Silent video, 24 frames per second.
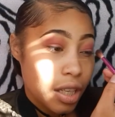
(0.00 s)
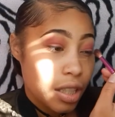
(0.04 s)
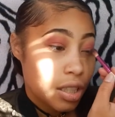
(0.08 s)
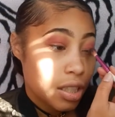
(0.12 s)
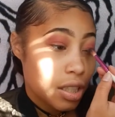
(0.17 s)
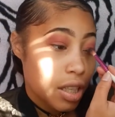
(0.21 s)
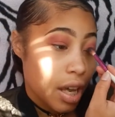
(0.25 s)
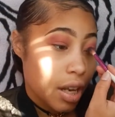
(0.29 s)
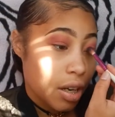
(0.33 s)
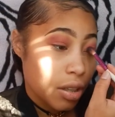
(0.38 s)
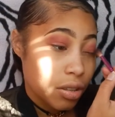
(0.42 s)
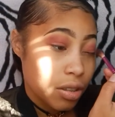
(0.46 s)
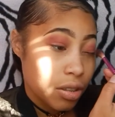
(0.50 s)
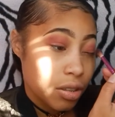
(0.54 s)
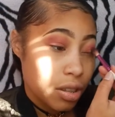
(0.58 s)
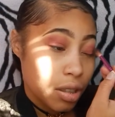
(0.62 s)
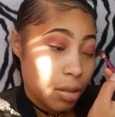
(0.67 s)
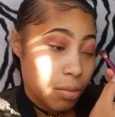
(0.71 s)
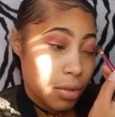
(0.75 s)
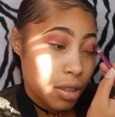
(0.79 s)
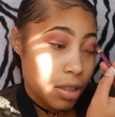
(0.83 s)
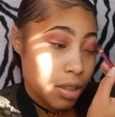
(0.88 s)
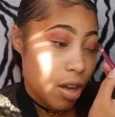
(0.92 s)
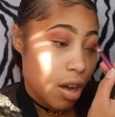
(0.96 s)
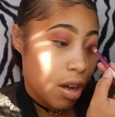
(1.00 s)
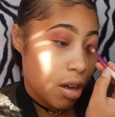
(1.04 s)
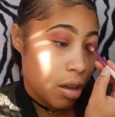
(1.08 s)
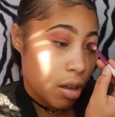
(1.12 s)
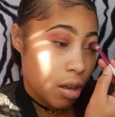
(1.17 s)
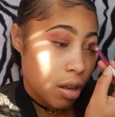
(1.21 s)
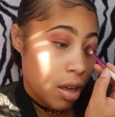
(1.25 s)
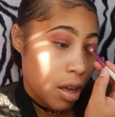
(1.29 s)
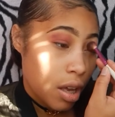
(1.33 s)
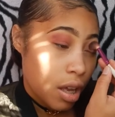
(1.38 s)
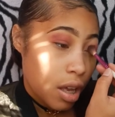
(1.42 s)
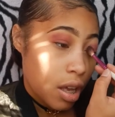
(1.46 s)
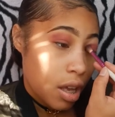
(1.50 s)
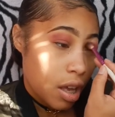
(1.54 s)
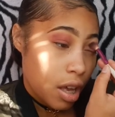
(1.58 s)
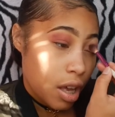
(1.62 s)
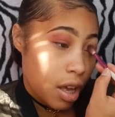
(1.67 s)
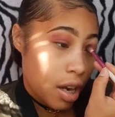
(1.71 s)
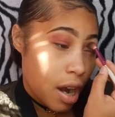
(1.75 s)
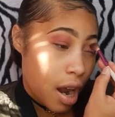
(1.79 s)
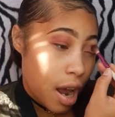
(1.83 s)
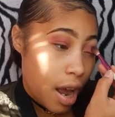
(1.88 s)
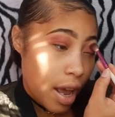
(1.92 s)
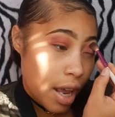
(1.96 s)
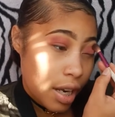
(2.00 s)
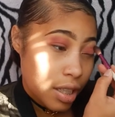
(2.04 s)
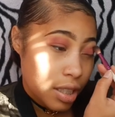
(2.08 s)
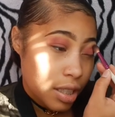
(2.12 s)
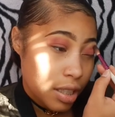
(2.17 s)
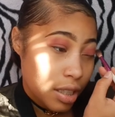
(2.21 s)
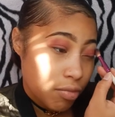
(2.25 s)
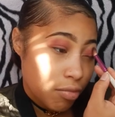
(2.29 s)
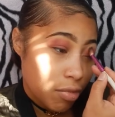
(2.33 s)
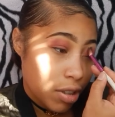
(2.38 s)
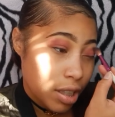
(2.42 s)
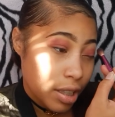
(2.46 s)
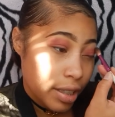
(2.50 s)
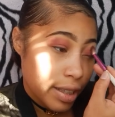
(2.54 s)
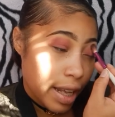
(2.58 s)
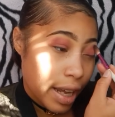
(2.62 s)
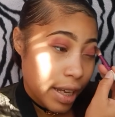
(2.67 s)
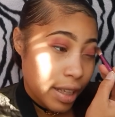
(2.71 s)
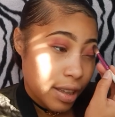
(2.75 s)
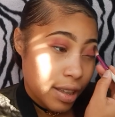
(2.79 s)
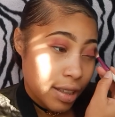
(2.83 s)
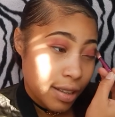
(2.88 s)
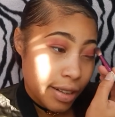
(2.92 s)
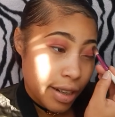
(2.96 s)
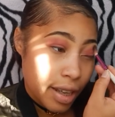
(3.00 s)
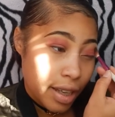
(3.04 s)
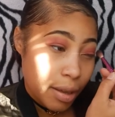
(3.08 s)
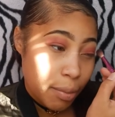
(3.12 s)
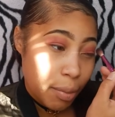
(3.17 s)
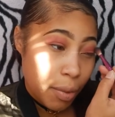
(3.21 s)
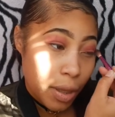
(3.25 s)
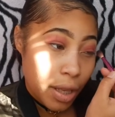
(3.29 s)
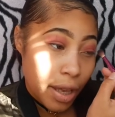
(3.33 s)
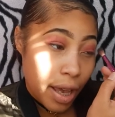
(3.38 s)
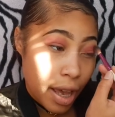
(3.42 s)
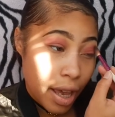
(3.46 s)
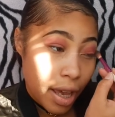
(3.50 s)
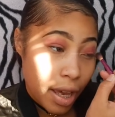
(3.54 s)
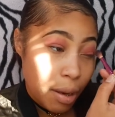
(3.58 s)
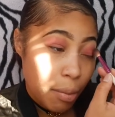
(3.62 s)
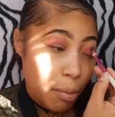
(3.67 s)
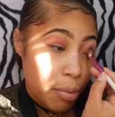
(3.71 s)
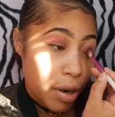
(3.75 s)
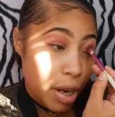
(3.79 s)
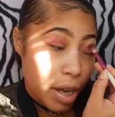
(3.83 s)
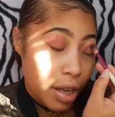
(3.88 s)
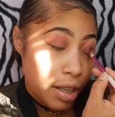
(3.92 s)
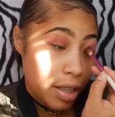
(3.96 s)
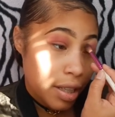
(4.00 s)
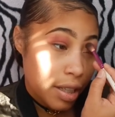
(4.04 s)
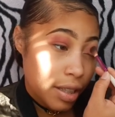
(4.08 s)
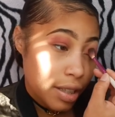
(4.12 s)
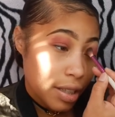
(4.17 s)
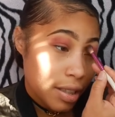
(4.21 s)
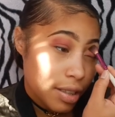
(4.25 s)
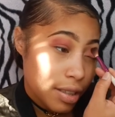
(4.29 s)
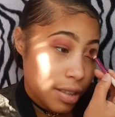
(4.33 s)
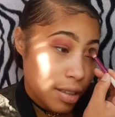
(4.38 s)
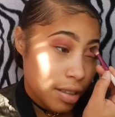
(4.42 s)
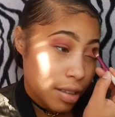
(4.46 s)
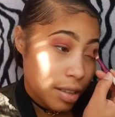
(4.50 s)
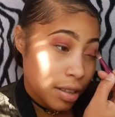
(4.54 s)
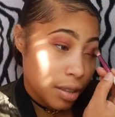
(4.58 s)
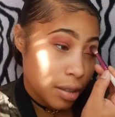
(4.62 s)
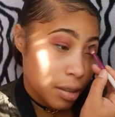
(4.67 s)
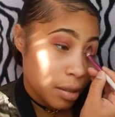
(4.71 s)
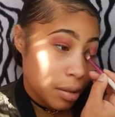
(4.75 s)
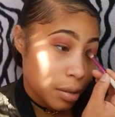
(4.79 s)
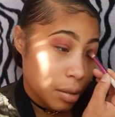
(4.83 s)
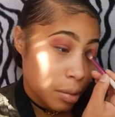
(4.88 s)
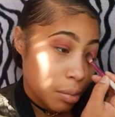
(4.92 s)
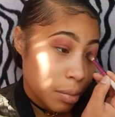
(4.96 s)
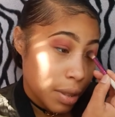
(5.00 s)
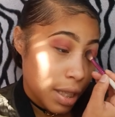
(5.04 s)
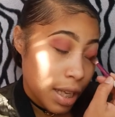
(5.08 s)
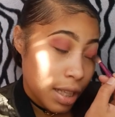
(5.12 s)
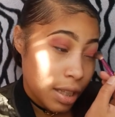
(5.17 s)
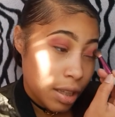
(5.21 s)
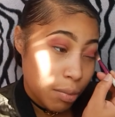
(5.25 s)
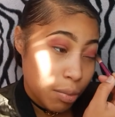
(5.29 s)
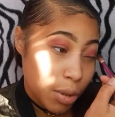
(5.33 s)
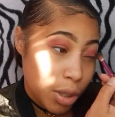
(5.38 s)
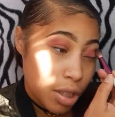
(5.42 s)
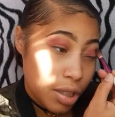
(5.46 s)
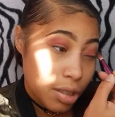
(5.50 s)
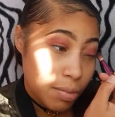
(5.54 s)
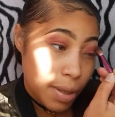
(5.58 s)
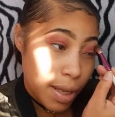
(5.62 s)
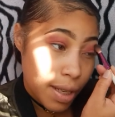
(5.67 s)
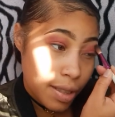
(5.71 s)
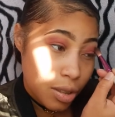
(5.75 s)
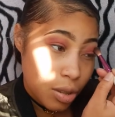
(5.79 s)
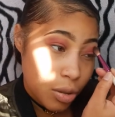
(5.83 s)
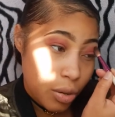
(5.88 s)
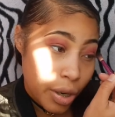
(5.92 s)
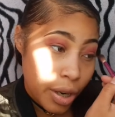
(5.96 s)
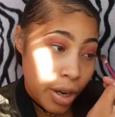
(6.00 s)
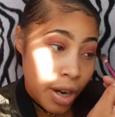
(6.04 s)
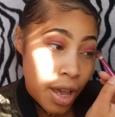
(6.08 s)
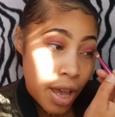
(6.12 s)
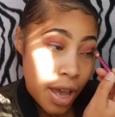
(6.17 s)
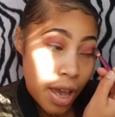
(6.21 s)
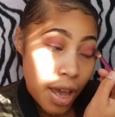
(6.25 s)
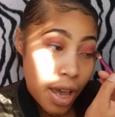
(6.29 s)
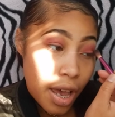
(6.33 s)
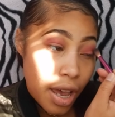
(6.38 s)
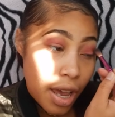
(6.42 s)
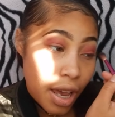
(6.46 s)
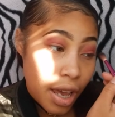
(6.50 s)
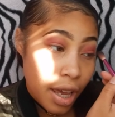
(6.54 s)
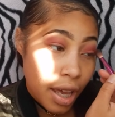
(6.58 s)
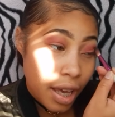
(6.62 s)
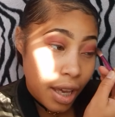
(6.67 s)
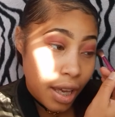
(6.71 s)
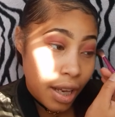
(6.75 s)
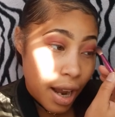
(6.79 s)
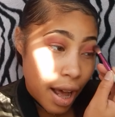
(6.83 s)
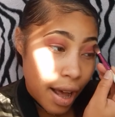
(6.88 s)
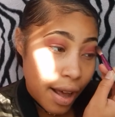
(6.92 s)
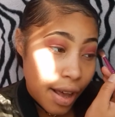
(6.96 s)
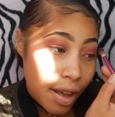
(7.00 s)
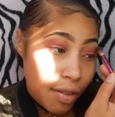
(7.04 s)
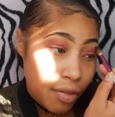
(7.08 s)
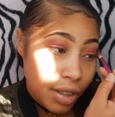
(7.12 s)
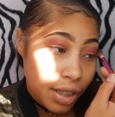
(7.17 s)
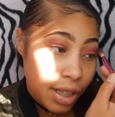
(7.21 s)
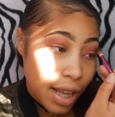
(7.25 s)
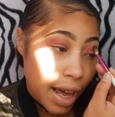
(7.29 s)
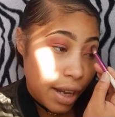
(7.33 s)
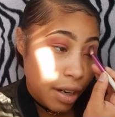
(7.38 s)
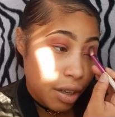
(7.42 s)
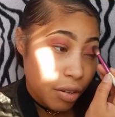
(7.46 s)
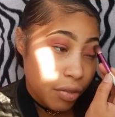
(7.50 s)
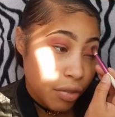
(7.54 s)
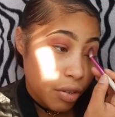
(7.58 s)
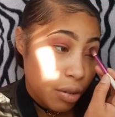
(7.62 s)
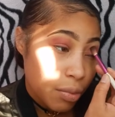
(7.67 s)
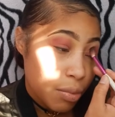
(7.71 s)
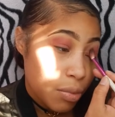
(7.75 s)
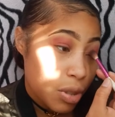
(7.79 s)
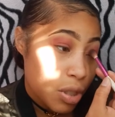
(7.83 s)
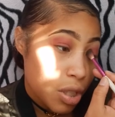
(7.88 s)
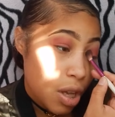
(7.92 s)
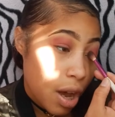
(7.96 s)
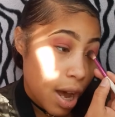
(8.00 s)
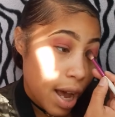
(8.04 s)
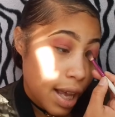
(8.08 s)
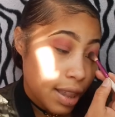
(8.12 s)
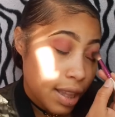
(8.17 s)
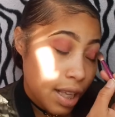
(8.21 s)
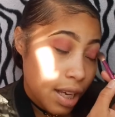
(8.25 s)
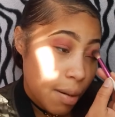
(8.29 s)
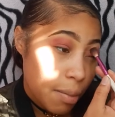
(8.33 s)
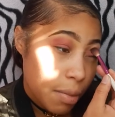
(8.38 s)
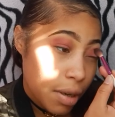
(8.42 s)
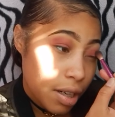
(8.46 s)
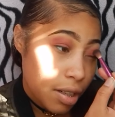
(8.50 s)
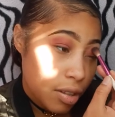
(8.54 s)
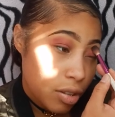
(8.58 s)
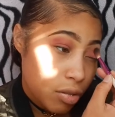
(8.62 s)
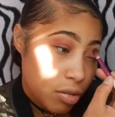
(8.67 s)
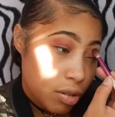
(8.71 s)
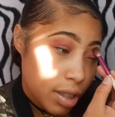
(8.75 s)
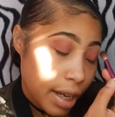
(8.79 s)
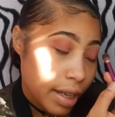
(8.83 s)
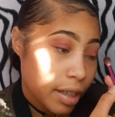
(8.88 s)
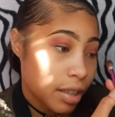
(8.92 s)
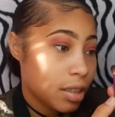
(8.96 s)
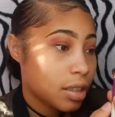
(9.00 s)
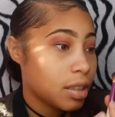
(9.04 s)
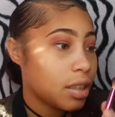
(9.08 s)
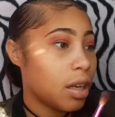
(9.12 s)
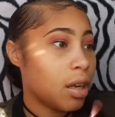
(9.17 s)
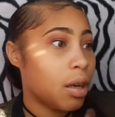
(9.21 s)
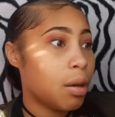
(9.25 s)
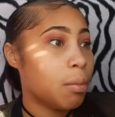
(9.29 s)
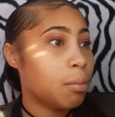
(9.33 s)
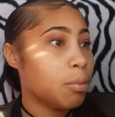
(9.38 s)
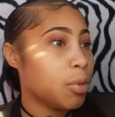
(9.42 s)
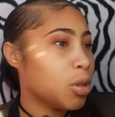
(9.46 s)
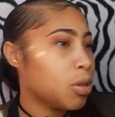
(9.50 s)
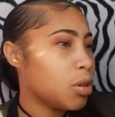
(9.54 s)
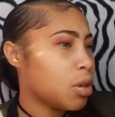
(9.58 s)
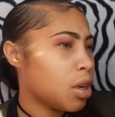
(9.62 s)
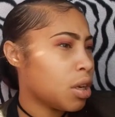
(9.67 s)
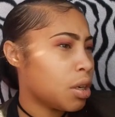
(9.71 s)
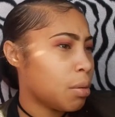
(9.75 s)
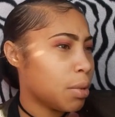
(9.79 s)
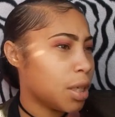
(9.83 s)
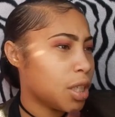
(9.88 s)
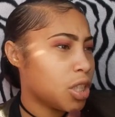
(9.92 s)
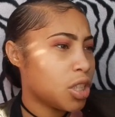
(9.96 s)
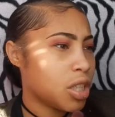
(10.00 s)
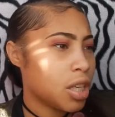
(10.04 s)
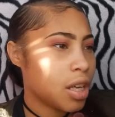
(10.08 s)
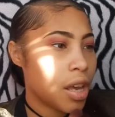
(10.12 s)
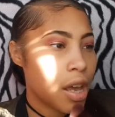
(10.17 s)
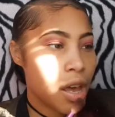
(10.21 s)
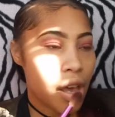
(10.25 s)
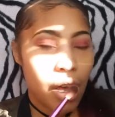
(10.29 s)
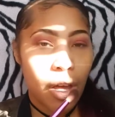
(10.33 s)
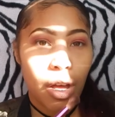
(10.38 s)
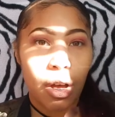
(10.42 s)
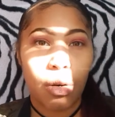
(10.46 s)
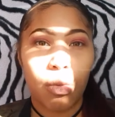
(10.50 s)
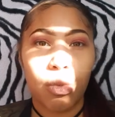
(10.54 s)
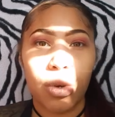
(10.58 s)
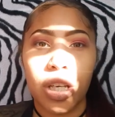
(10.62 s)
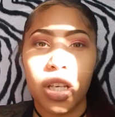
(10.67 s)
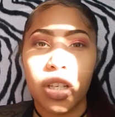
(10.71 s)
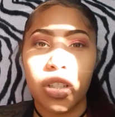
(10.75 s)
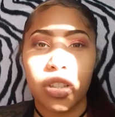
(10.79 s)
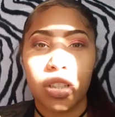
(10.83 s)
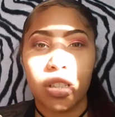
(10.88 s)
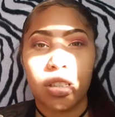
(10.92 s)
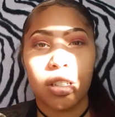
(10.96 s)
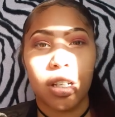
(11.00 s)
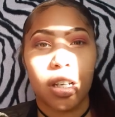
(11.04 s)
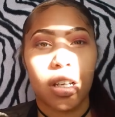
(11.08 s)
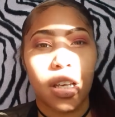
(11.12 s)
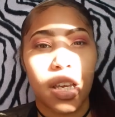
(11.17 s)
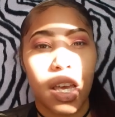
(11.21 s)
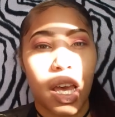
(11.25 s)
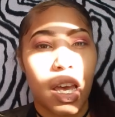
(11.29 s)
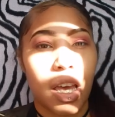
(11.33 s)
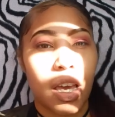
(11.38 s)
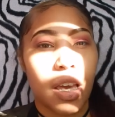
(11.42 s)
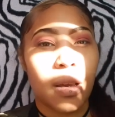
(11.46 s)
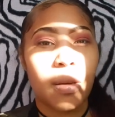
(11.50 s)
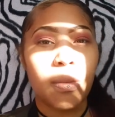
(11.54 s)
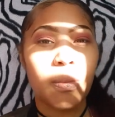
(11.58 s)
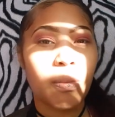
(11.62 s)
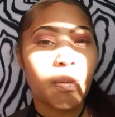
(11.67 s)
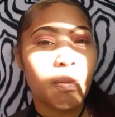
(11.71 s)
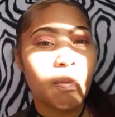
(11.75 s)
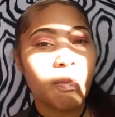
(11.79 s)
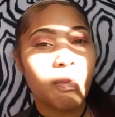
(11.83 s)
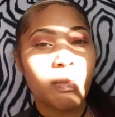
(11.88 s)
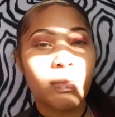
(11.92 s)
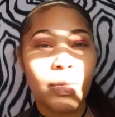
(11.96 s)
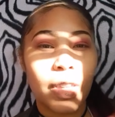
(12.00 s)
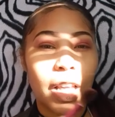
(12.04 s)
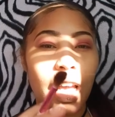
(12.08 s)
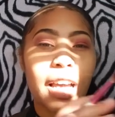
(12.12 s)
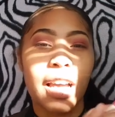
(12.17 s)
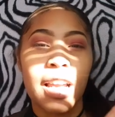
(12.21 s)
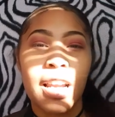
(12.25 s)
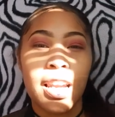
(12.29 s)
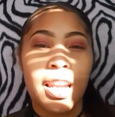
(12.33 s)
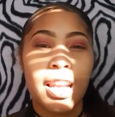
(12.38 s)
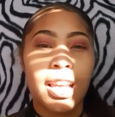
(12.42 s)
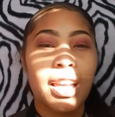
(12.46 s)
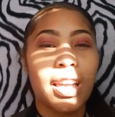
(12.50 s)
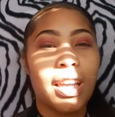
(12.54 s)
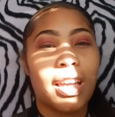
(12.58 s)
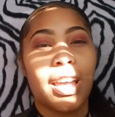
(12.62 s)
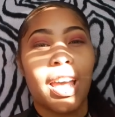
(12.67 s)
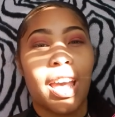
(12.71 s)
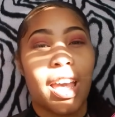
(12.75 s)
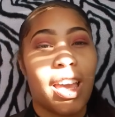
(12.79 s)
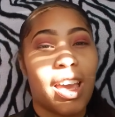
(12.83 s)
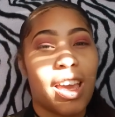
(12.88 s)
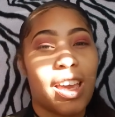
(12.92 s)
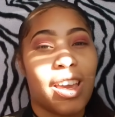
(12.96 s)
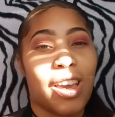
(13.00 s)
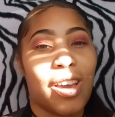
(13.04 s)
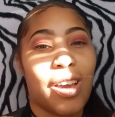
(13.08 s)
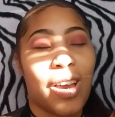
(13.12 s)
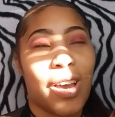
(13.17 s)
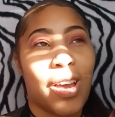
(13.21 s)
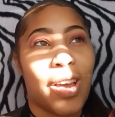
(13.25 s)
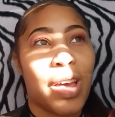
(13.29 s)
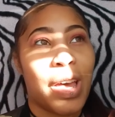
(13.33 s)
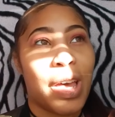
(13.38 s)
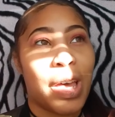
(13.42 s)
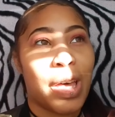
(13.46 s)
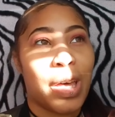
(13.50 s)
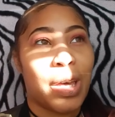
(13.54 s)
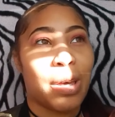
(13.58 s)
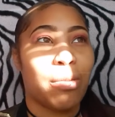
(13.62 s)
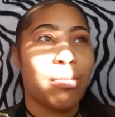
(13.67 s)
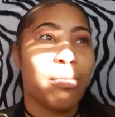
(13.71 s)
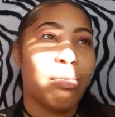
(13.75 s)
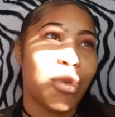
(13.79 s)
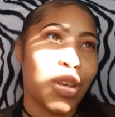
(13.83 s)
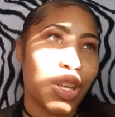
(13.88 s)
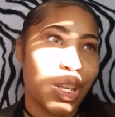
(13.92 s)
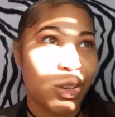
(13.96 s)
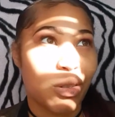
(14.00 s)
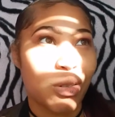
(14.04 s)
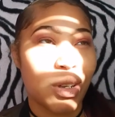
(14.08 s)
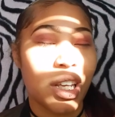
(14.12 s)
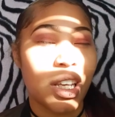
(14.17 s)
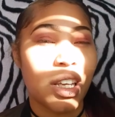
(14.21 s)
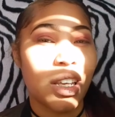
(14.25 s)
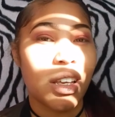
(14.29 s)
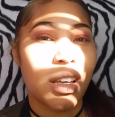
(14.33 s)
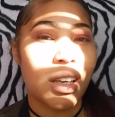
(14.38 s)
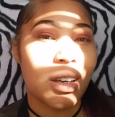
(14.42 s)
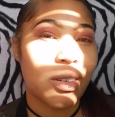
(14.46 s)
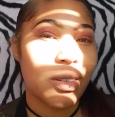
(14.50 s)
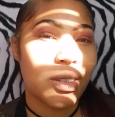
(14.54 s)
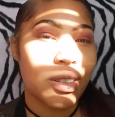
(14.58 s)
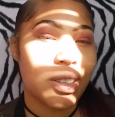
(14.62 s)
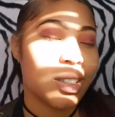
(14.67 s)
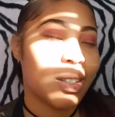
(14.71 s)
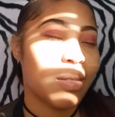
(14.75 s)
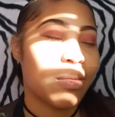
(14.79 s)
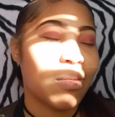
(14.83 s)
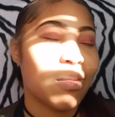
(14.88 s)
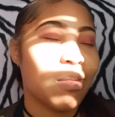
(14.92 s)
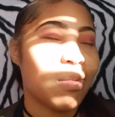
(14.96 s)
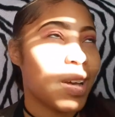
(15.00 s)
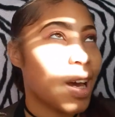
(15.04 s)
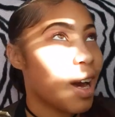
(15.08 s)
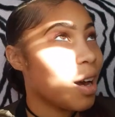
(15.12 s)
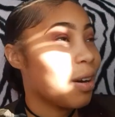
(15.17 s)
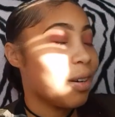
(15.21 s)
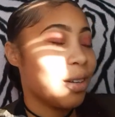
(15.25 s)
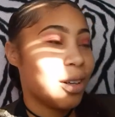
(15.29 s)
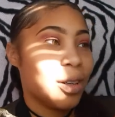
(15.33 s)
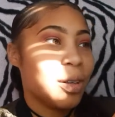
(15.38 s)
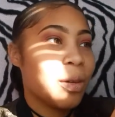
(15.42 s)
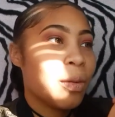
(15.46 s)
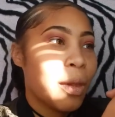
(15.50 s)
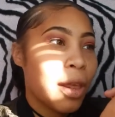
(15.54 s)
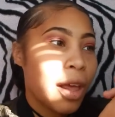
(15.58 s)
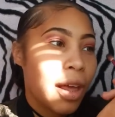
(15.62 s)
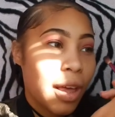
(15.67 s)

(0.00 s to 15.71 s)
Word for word: Shadows or something it's called. And I actually really like the Nicka K products um, in the beauty supply store. And I have a lot of them. So I think I'm gonna do like a um, beauty on a budget with just Nicka K. Like a Nicka K beauty or something. I don't know.